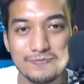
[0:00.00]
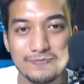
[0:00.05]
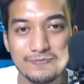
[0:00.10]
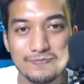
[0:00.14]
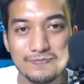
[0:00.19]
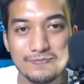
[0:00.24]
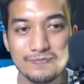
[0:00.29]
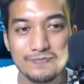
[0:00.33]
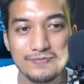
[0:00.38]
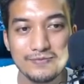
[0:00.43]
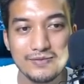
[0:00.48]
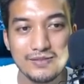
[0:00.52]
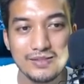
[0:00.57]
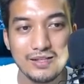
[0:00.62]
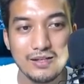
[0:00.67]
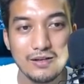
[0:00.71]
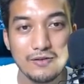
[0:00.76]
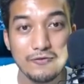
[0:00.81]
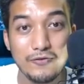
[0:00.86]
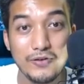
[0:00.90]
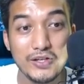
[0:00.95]
mm-hmm
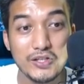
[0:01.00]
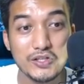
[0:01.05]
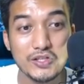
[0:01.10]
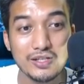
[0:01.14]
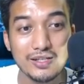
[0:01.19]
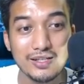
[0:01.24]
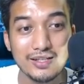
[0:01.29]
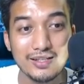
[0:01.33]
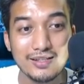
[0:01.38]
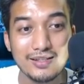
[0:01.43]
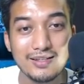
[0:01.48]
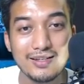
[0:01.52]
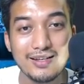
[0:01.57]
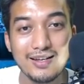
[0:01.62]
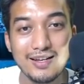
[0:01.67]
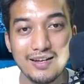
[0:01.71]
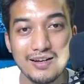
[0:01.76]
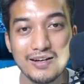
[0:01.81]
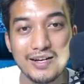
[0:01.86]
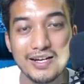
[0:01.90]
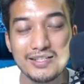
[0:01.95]
official
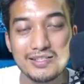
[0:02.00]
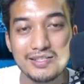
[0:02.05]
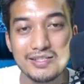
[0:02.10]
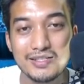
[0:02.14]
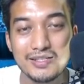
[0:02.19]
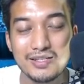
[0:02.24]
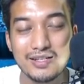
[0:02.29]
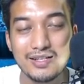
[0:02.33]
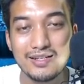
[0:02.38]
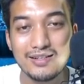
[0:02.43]
okay she's good